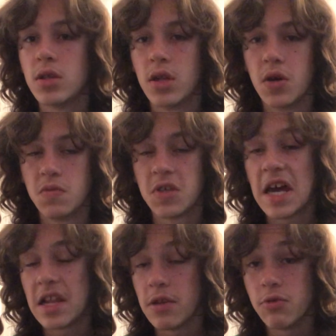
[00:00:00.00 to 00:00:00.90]
you know,
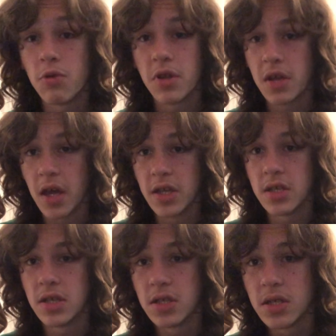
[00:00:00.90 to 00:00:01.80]
sadly was one of the
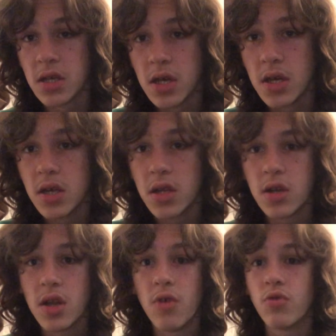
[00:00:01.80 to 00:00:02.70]
cases.
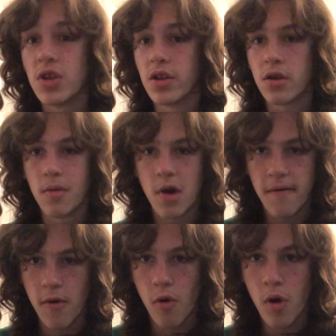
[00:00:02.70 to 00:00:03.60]
It didn't come
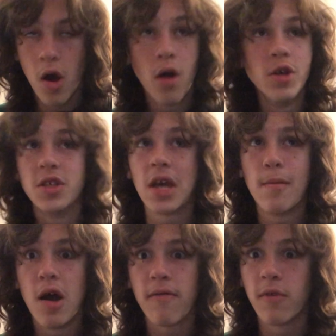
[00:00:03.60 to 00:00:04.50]
off whole. Always
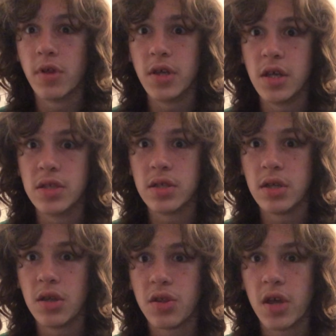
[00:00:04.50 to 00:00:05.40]
came off really
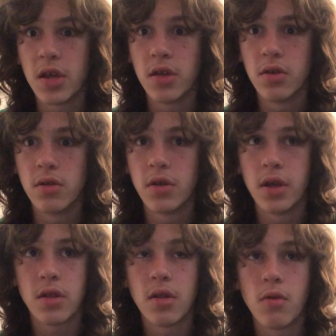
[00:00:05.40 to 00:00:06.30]
easily. Thank you,
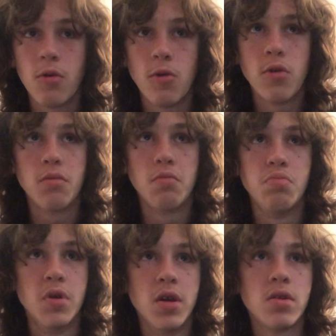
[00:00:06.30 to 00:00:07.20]
thank the Lord.
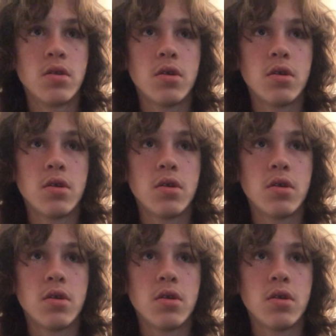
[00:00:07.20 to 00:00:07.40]
But